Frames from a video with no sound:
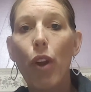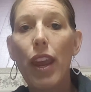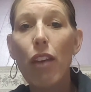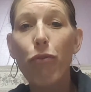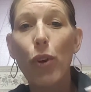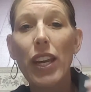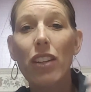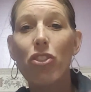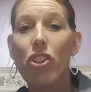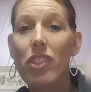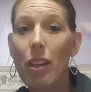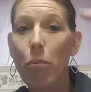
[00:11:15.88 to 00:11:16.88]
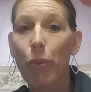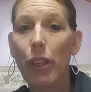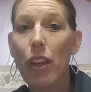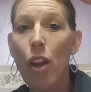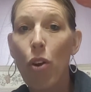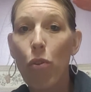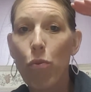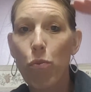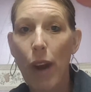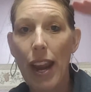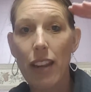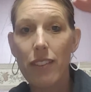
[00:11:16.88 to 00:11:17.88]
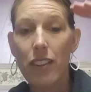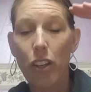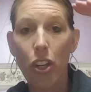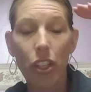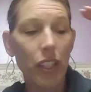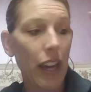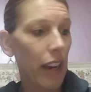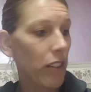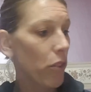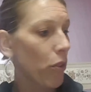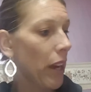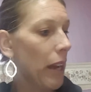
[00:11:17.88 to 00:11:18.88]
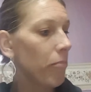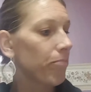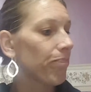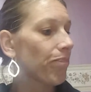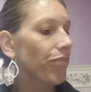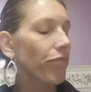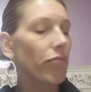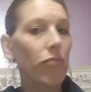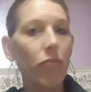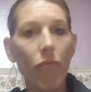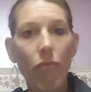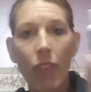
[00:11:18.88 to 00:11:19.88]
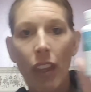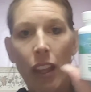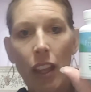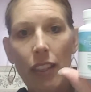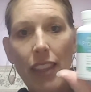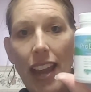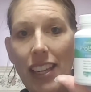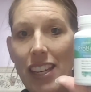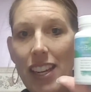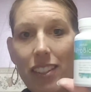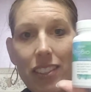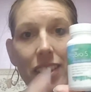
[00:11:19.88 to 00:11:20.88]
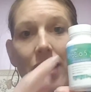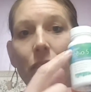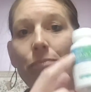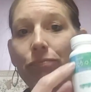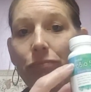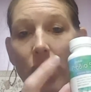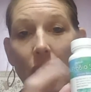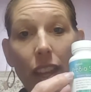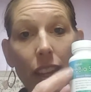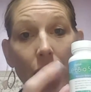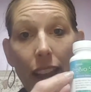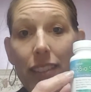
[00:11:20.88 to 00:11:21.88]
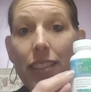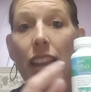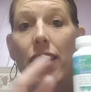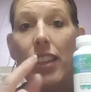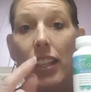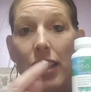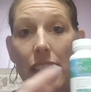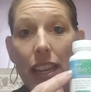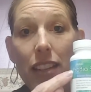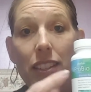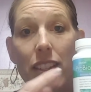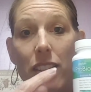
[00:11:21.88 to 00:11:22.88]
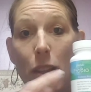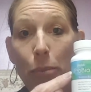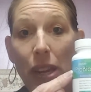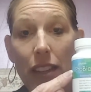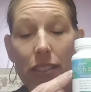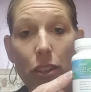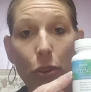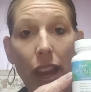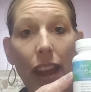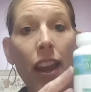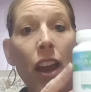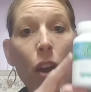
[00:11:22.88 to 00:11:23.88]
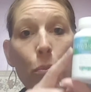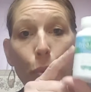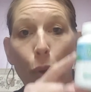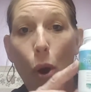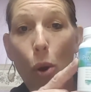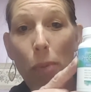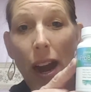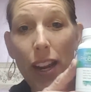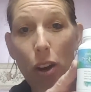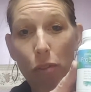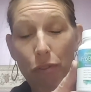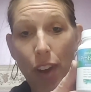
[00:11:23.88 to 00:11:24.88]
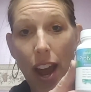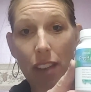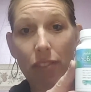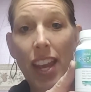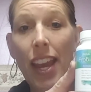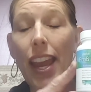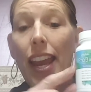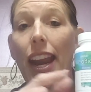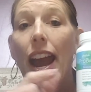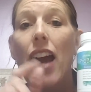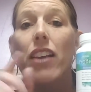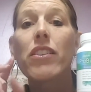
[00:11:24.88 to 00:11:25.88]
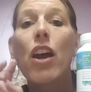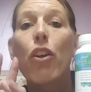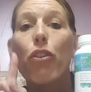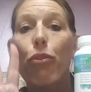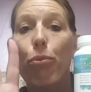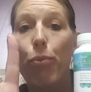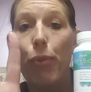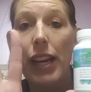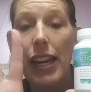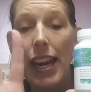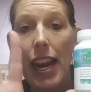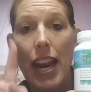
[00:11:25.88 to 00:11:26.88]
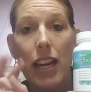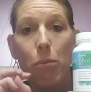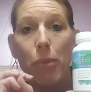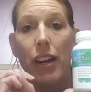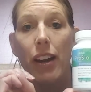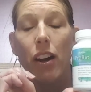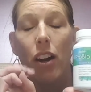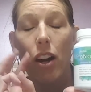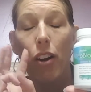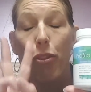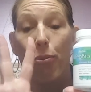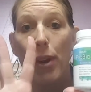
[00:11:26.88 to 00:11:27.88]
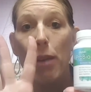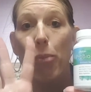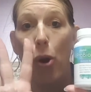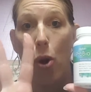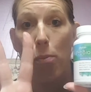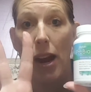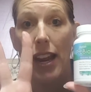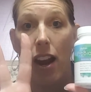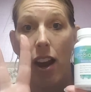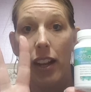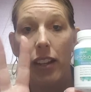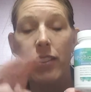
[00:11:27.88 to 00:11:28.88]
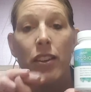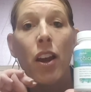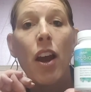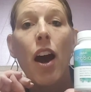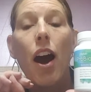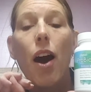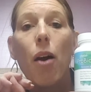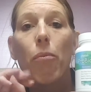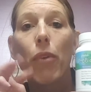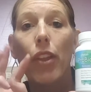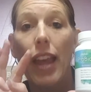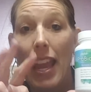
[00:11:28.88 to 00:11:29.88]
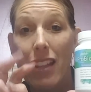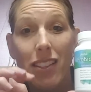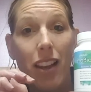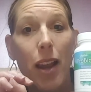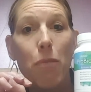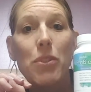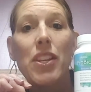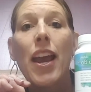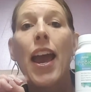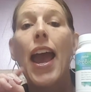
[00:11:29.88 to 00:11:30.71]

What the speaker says: if we can just simply raise the good guys, okay? That yeast, guys, the yeast is the beast, okay? ProBio 5. It has 3 probiotics, enzymes,